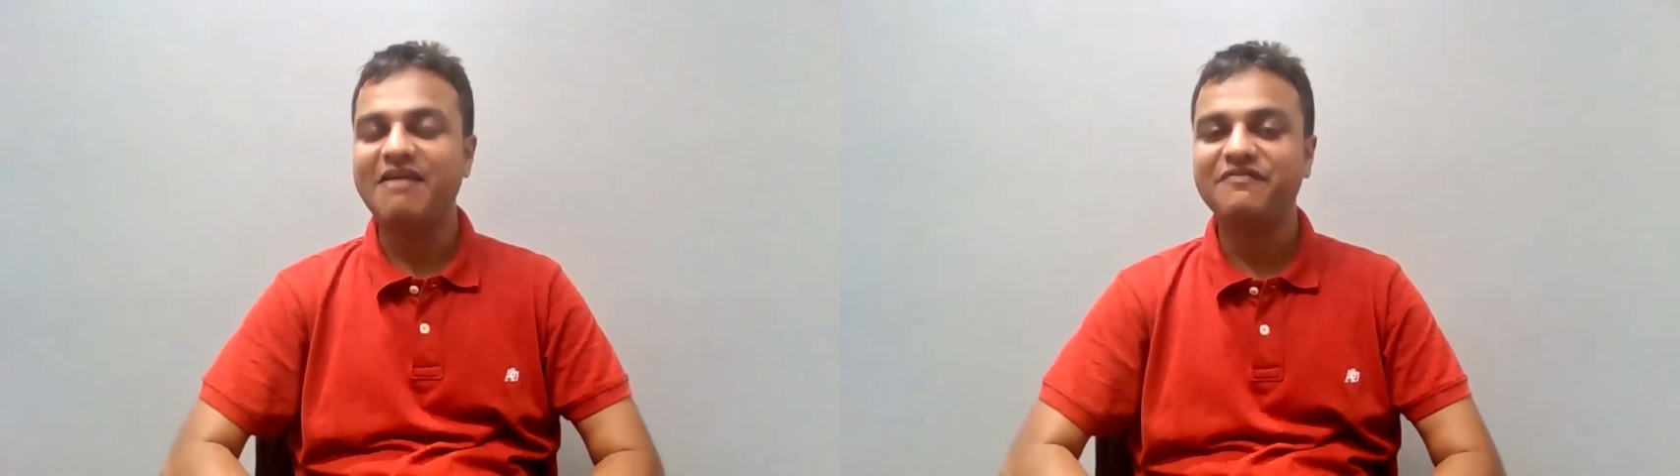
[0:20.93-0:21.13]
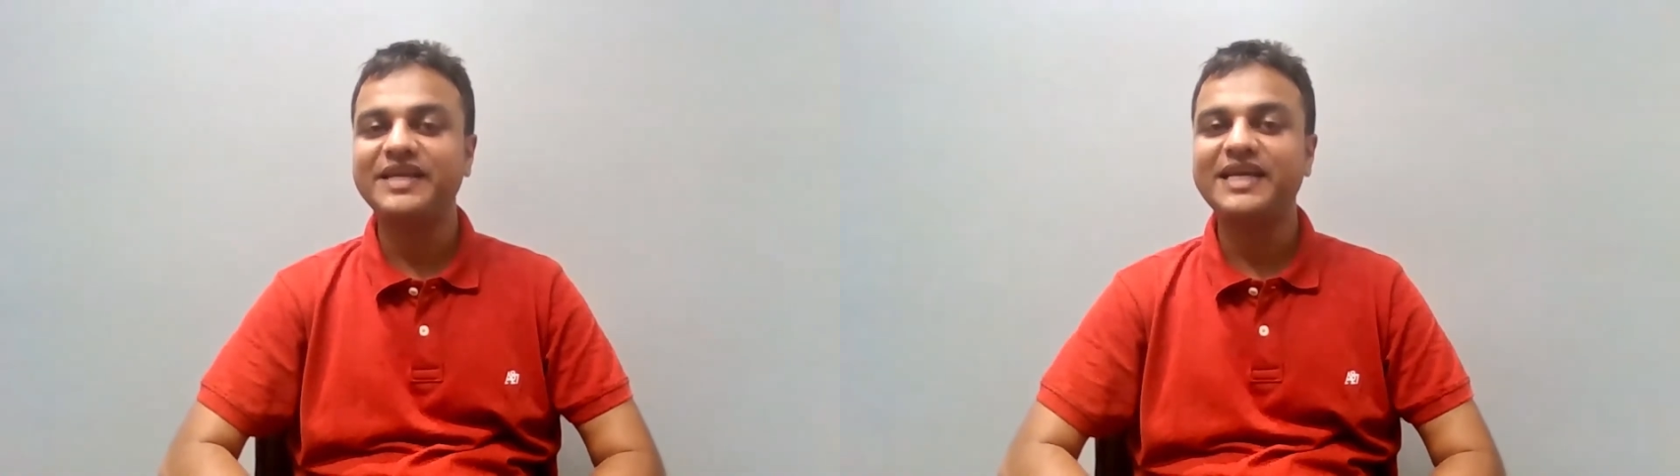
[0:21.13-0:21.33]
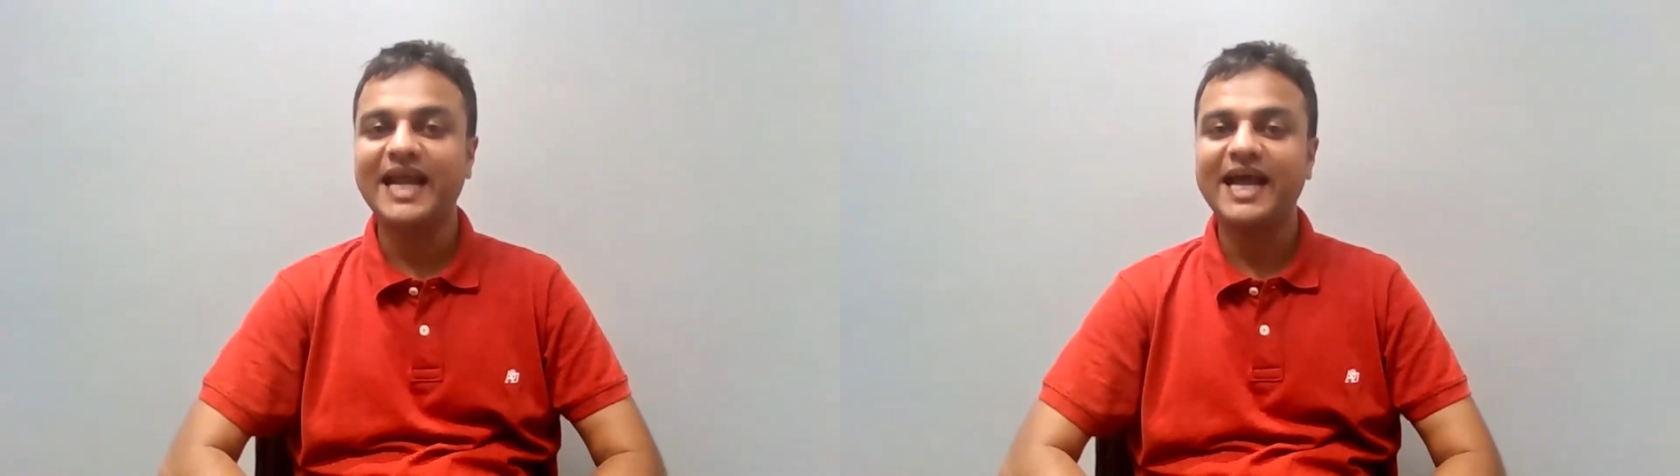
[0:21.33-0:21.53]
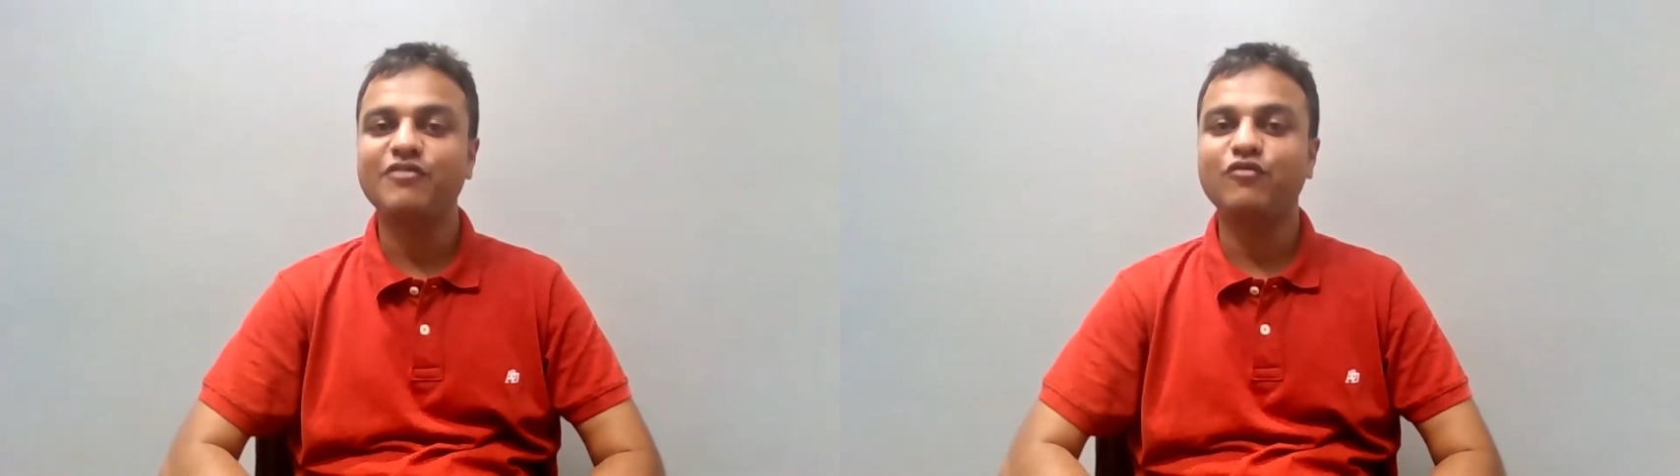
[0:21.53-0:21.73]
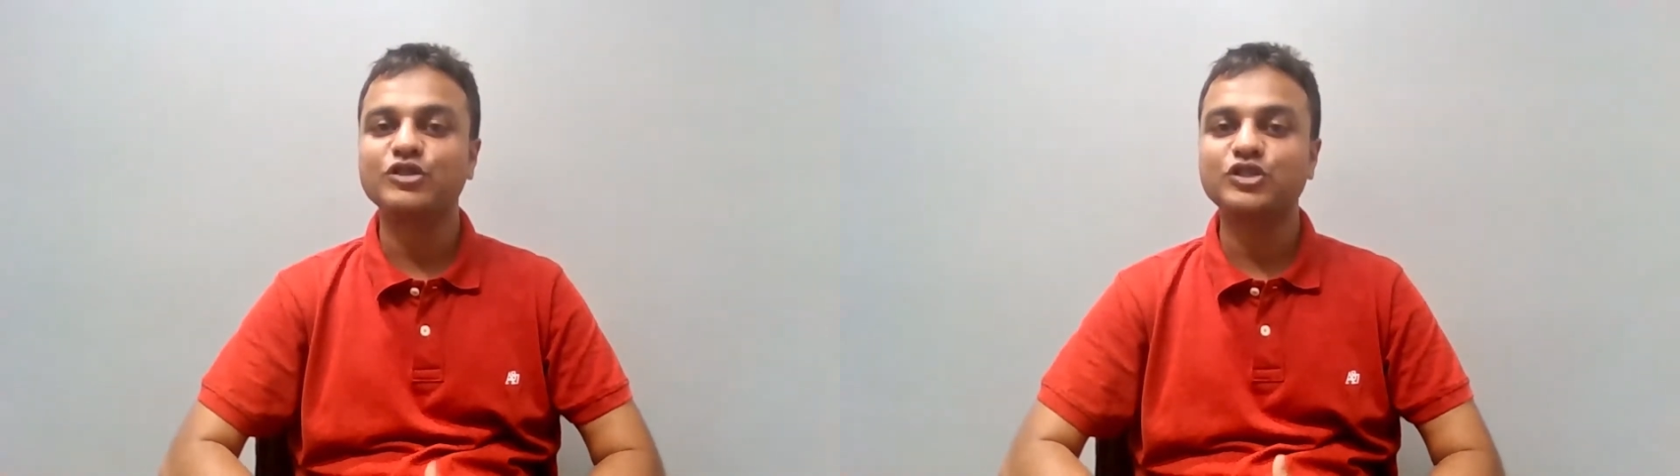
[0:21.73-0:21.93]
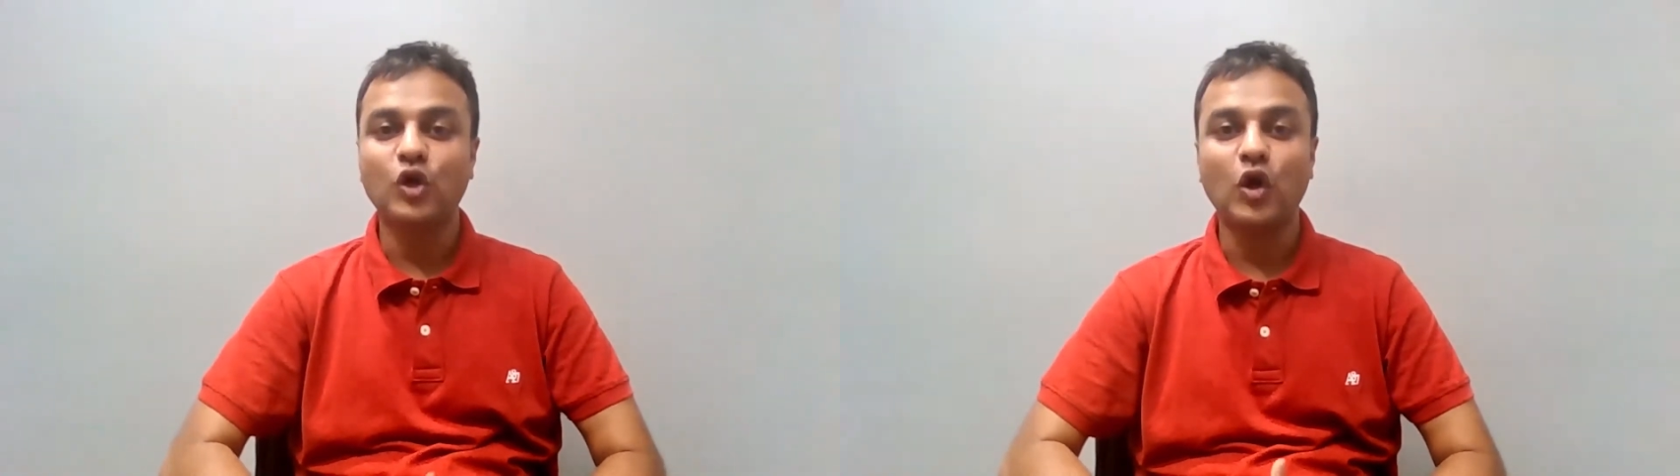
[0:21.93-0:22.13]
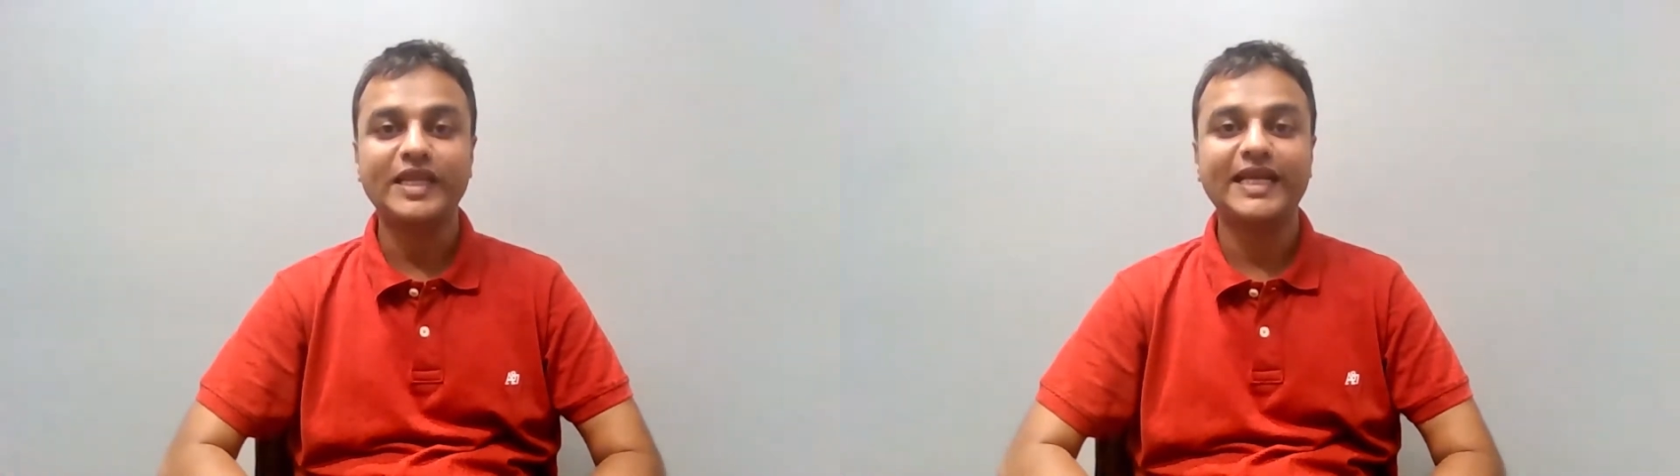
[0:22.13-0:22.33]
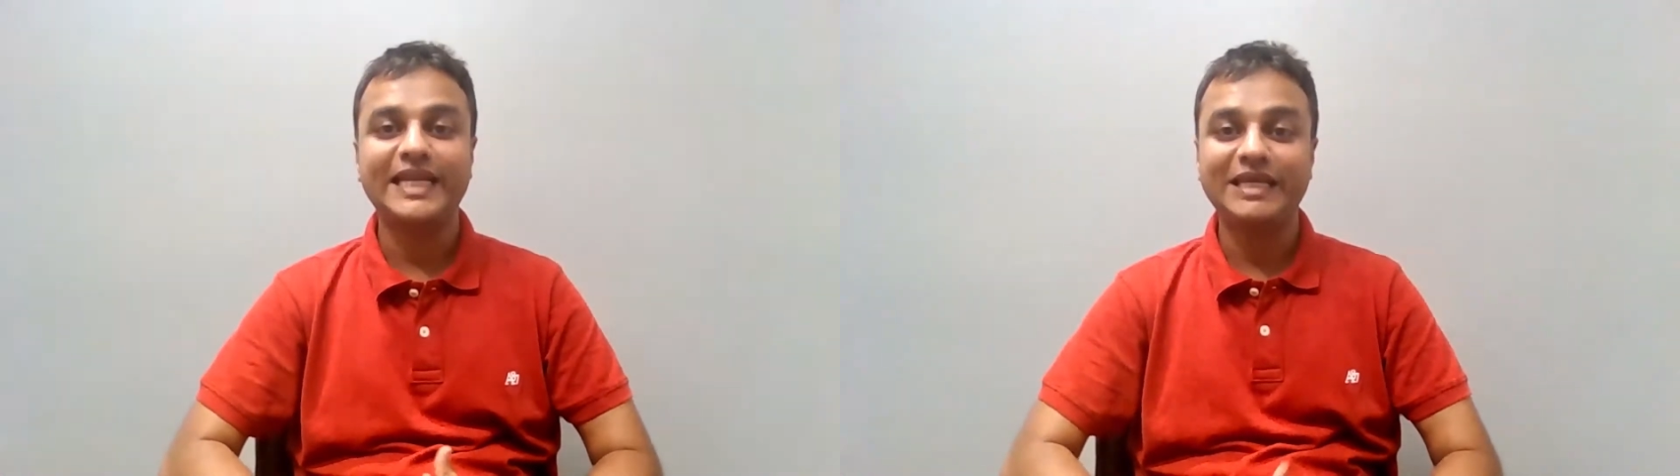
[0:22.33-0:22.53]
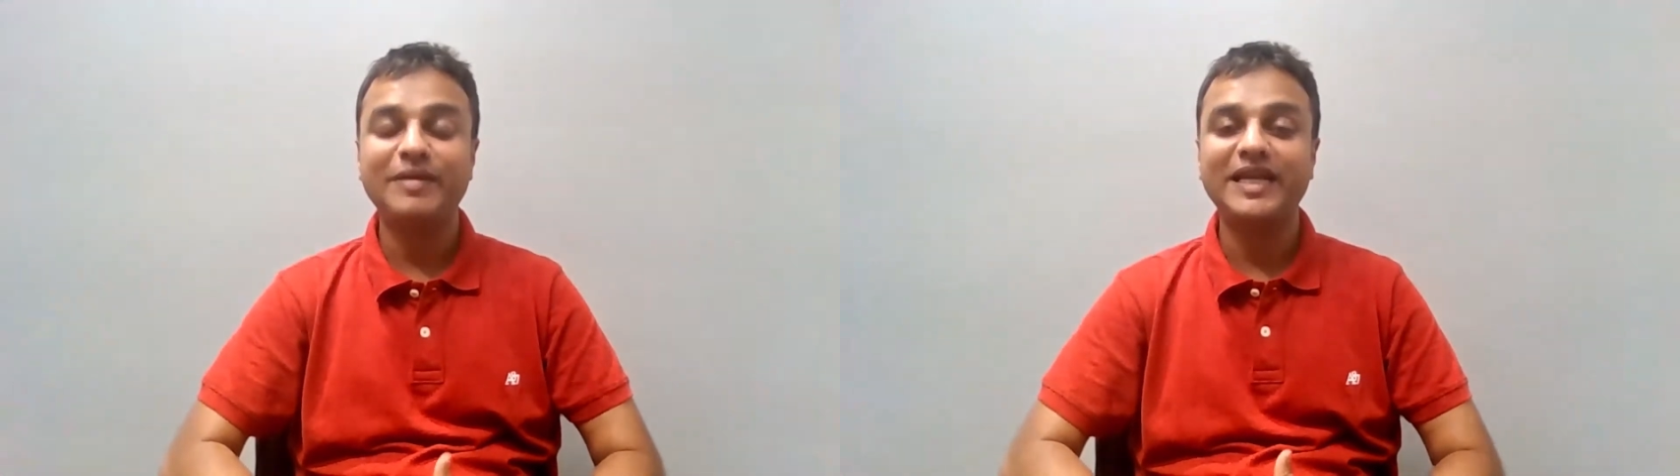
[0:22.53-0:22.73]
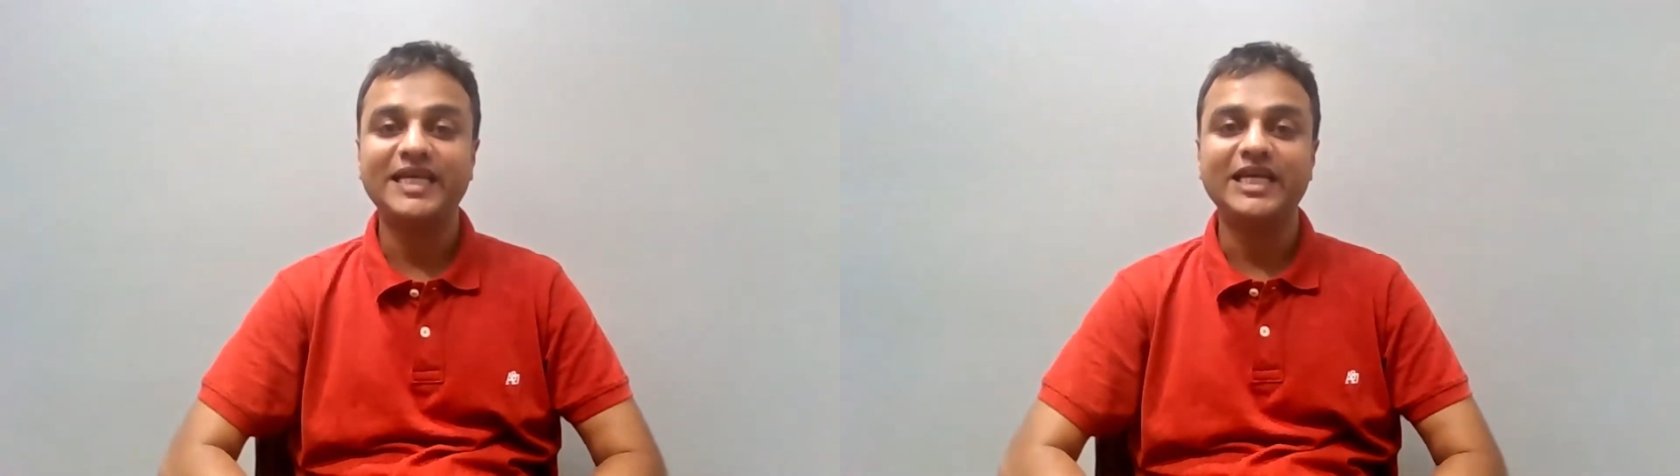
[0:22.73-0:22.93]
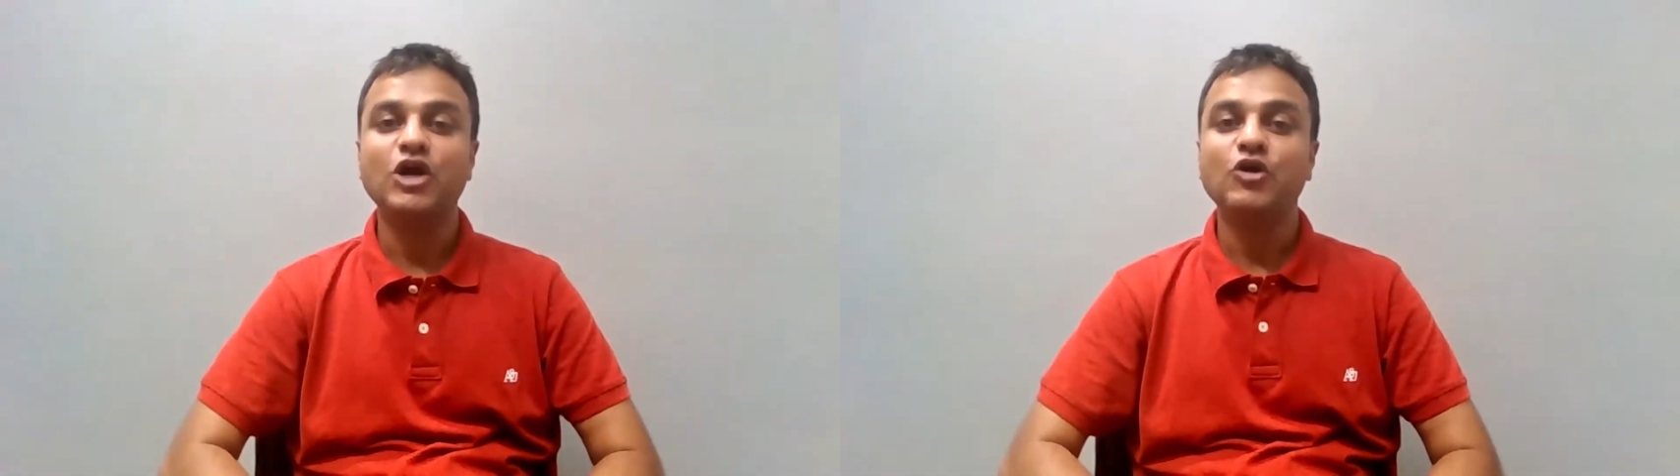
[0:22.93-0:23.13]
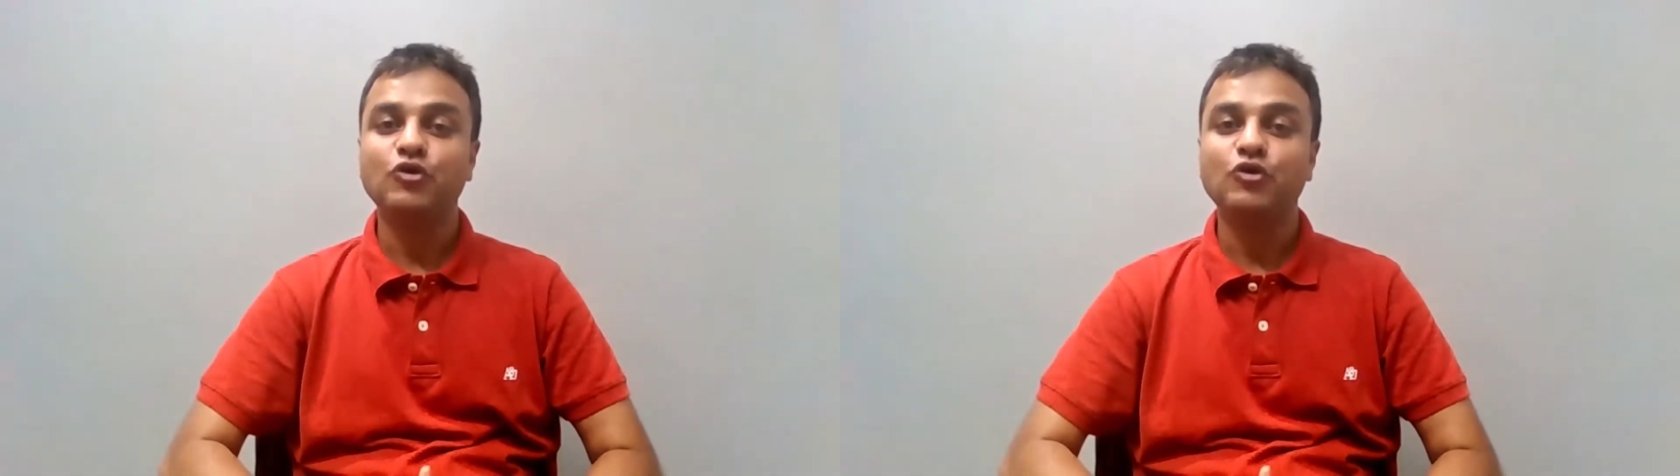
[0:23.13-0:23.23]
every client was calling and emailing